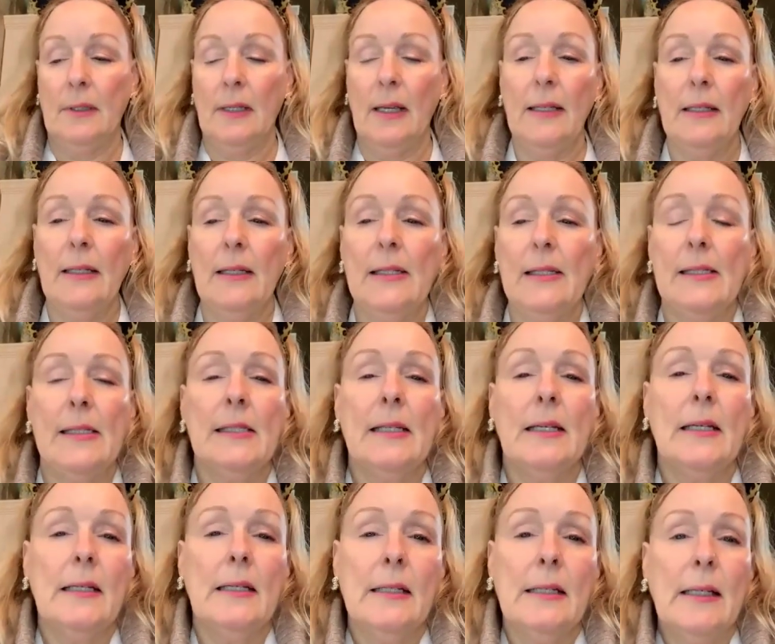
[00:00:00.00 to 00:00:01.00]
And it's
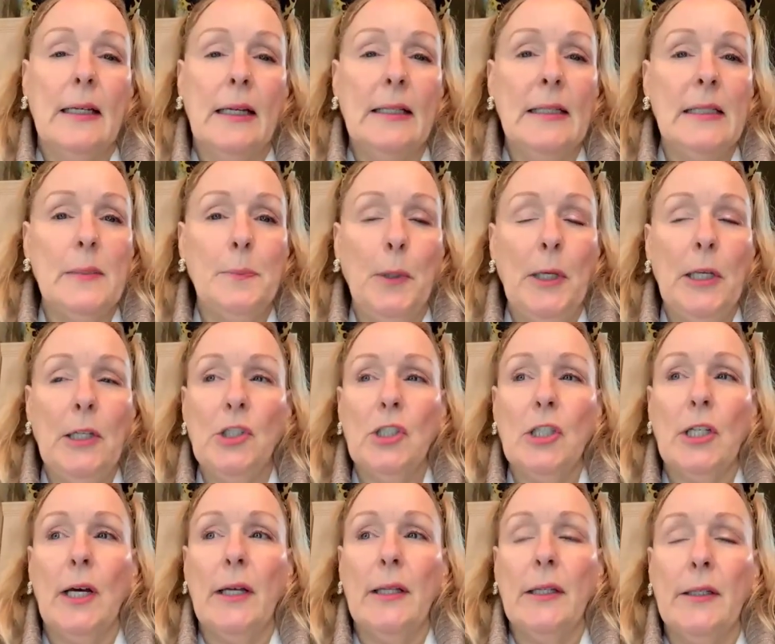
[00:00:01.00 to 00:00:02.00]

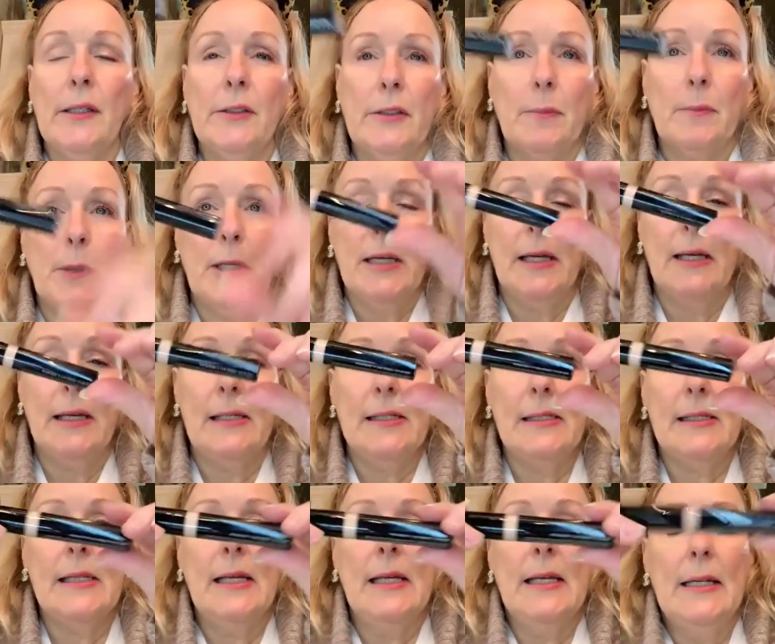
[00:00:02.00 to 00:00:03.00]
peach colored
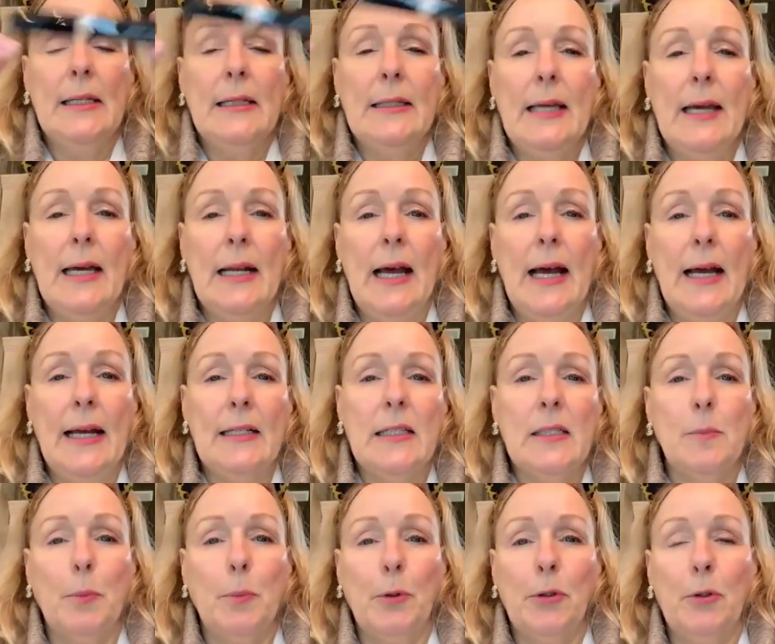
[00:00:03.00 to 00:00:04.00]
because that
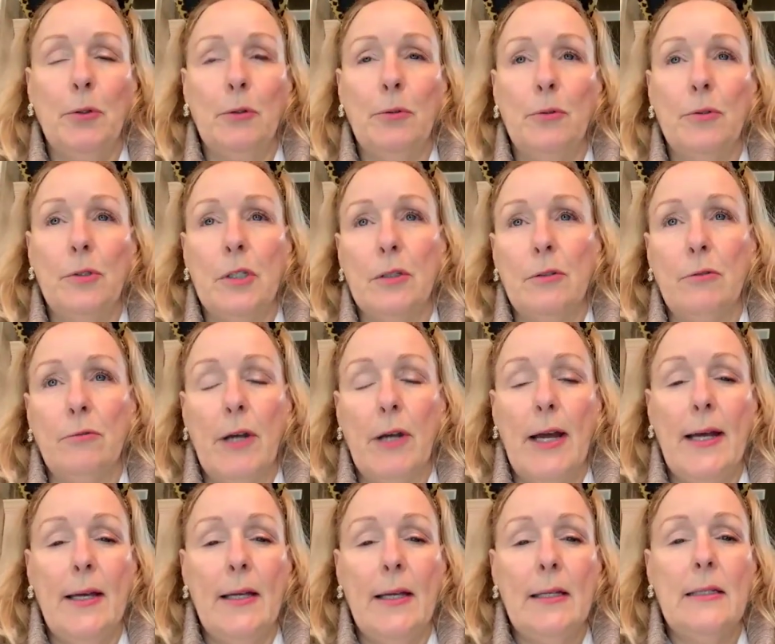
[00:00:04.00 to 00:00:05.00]
hides blues and
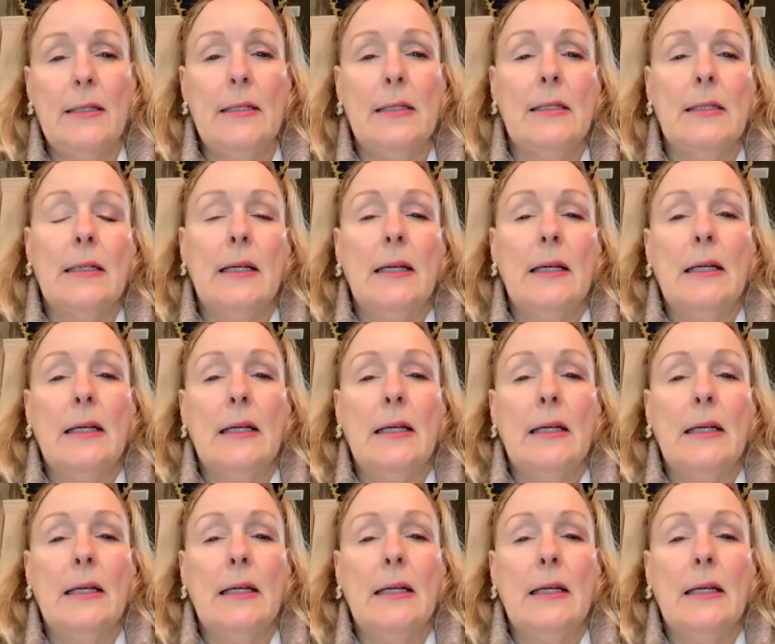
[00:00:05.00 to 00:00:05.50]
reds.